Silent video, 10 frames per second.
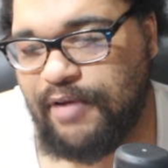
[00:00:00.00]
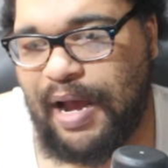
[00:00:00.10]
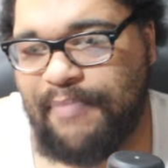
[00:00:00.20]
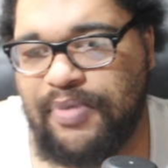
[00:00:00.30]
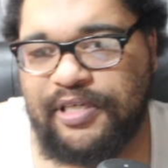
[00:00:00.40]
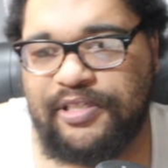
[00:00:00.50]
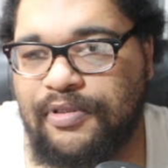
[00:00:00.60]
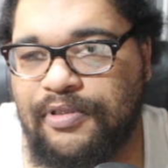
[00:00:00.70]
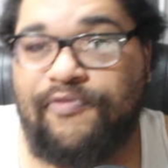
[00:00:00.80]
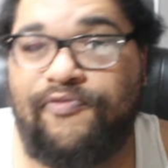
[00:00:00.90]
book
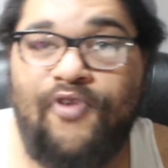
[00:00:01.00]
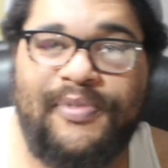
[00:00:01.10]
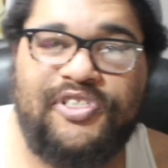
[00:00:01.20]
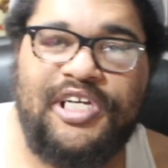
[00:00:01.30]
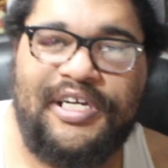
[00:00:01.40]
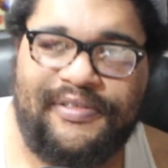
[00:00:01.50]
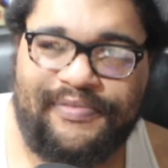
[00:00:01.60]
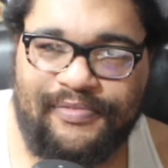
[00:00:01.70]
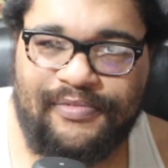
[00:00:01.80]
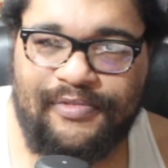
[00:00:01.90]
is a form of
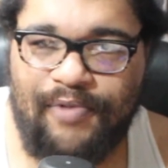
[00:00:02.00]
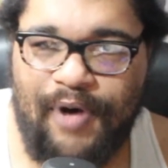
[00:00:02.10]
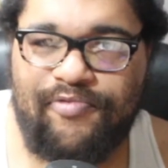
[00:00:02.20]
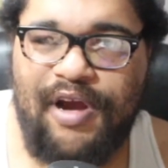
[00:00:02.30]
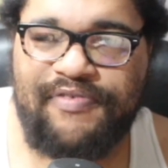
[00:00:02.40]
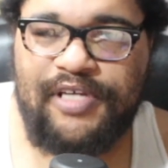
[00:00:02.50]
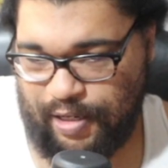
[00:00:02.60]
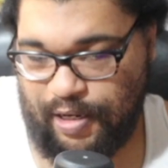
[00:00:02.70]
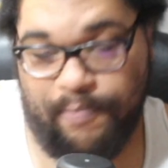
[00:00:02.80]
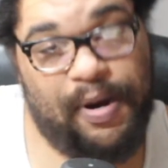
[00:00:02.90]
cheating. Why the refs
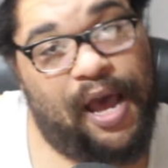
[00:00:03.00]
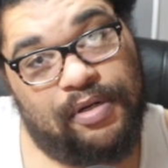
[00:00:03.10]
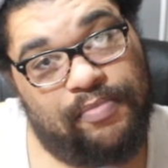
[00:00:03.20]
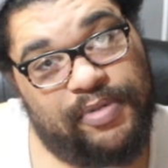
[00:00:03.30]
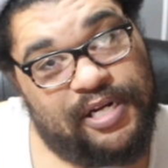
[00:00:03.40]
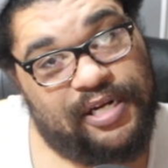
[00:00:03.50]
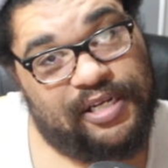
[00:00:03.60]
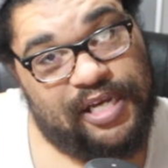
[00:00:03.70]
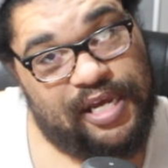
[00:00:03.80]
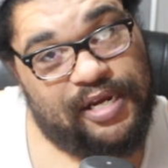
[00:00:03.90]
help? But then
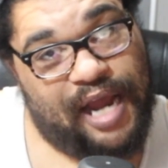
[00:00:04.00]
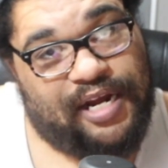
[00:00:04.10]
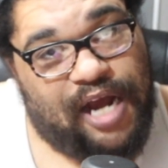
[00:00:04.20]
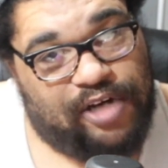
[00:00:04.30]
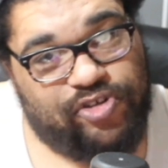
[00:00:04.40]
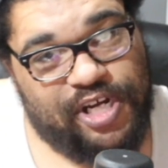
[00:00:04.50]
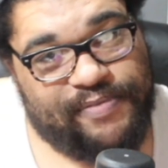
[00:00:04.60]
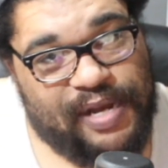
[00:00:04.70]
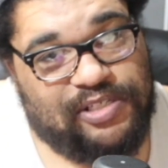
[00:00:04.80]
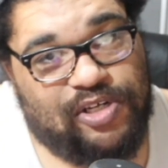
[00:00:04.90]
again, I
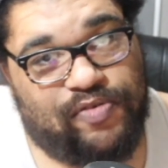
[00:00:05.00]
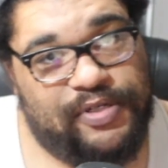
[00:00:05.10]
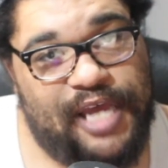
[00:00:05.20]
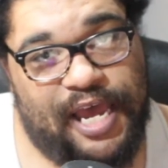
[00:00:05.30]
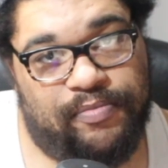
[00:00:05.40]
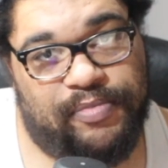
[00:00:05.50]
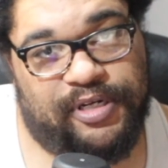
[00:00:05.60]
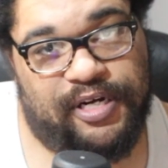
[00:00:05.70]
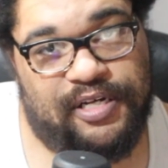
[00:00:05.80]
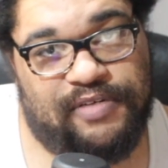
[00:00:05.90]
contradict myself with that,
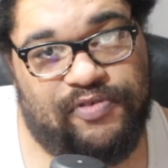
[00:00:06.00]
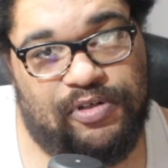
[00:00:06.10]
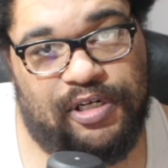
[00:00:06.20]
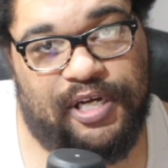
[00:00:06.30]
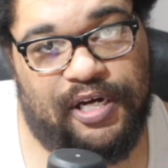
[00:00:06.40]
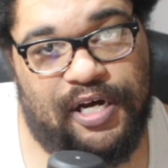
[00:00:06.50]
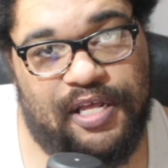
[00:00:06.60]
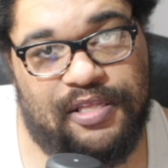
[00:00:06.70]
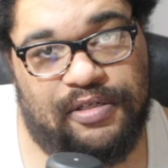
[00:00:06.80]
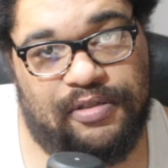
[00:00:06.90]
because if you look at
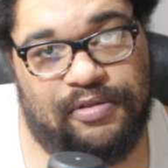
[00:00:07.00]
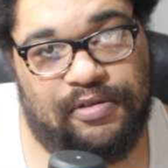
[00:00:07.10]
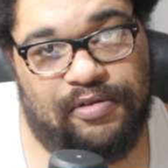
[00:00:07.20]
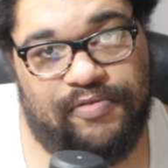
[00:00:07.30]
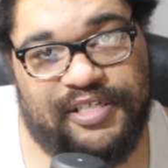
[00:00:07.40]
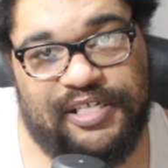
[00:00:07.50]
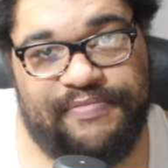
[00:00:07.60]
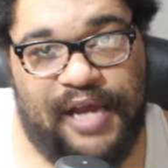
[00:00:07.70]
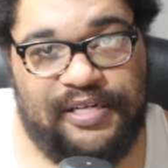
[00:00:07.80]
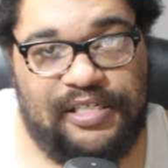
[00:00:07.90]
other wrestling
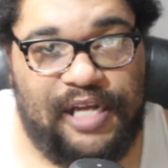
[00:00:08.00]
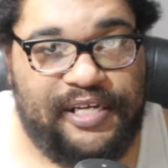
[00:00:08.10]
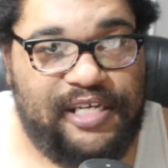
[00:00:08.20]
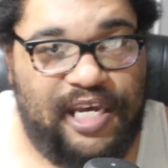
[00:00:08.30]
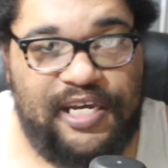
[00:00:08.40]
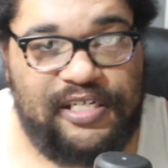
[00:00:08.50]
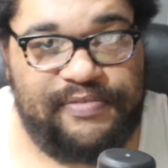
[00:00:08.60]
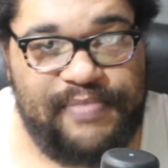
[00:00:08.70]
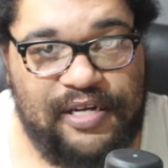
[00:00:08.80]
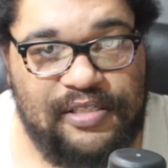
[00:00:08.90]
matches, like cage
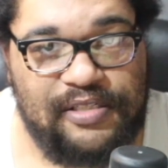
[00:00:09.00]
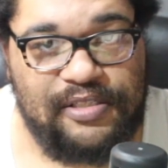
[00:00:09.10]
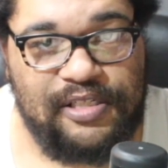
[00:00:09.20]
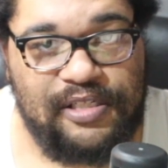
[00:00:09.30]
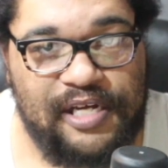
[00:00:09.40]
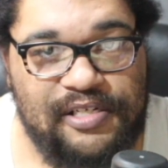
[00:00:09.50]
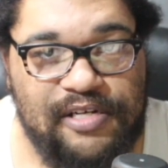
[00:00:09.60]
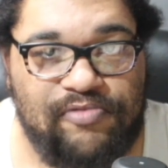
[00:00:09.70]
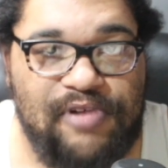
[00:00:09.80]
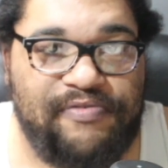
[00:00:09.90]
matches and shit like
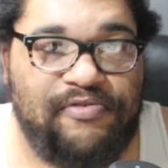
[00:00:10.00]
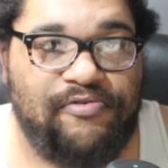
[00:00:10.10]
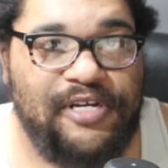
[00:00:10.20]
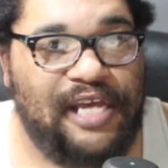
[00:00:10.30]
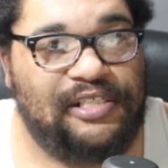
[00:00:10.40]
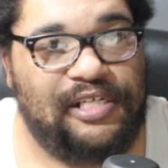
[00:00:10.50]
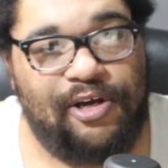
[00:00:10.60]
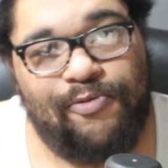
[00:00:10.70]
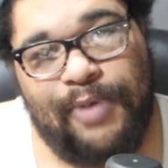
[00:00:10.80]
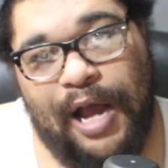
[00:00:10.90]
that, the referee has to
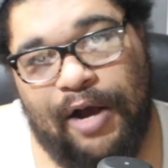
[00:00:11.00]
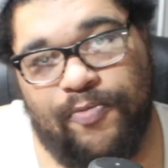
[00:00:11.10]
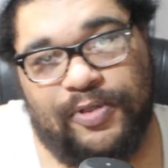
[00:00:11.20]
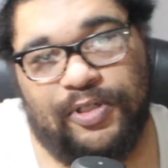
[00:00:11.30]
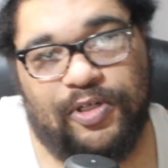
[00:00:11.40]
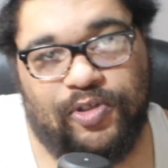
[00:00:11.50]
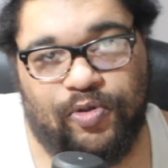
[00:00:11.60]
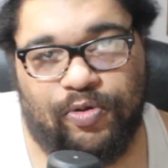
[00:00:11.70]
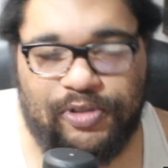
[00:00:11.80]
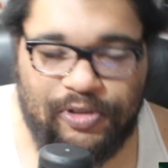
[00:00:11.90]
help by opening the
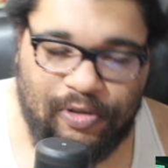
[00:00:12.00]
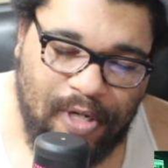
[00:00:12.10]
door. So